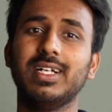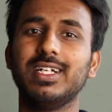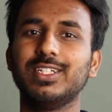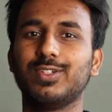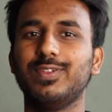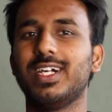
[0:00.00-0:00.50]

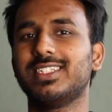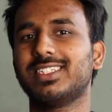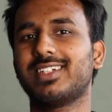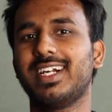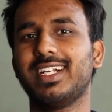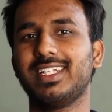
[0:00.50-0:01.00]
So we are just
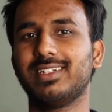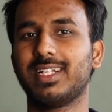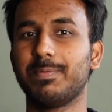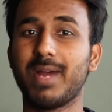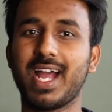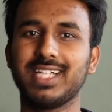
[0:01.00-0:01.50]
writing the
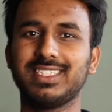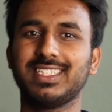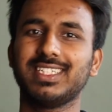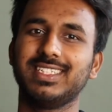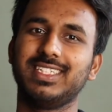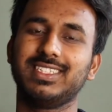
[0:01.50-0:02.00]
match,
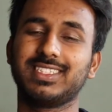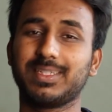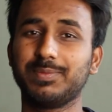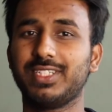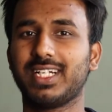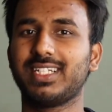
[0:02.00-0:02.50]
then the
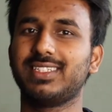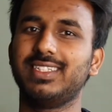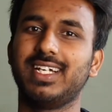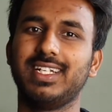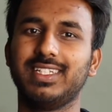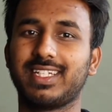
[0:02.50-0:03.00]
subject,
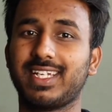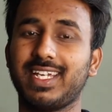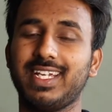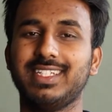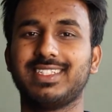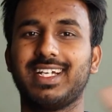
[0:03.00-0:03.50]
then the
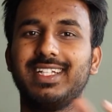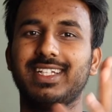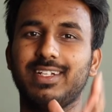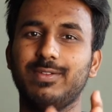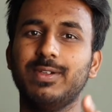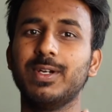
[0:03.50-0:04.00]
case, and
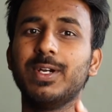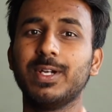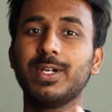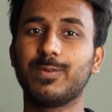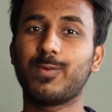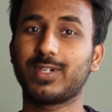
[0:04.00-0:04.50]
then
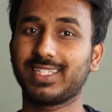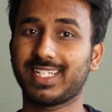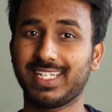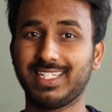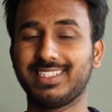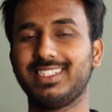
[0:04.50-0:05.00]
what the
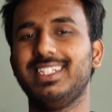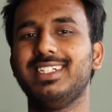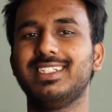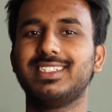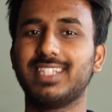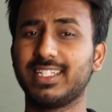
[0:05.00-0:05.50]
case
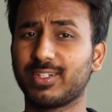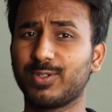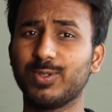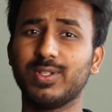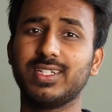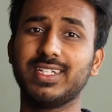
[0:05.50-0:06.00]
is, then the
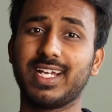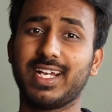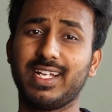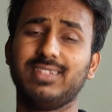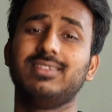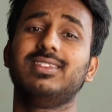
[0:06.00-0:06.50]
colon
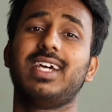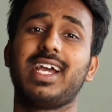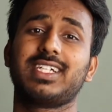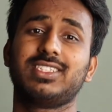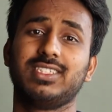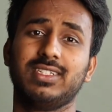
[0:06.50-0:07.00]
and the
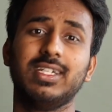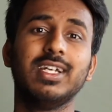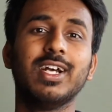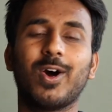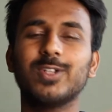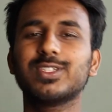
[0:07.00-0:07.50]
action.
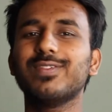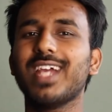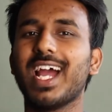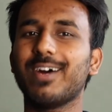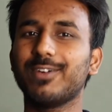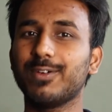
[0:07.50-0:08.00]
Also we
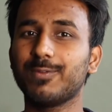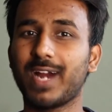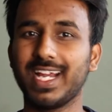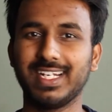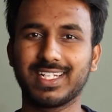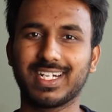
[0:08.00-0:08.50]
have a
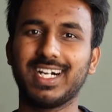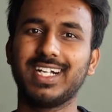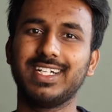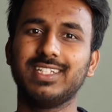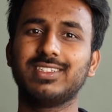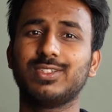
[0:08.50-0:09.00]

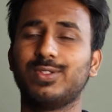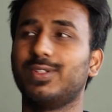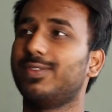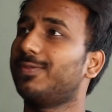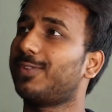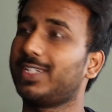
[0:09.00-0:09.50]
wildcard.
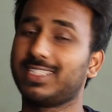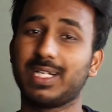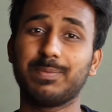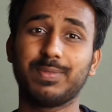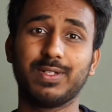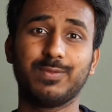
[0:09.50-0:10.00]
So for
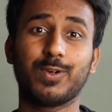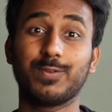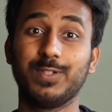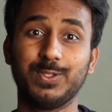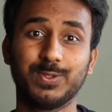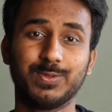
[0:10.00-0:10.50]
example, what
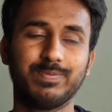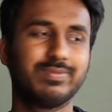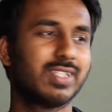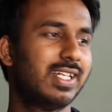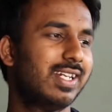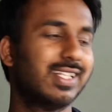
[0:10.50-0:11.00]
we do
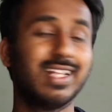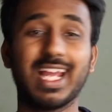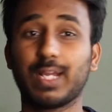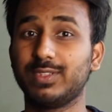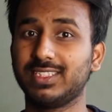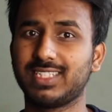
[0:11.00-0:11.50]
in other
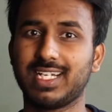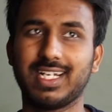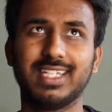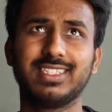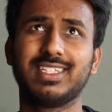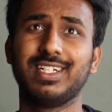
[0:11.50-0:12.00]
languages
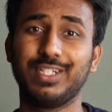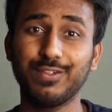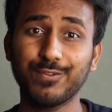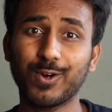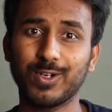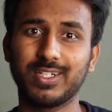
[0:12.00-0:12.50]
as
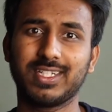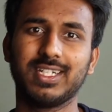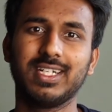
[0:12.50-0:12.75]
default,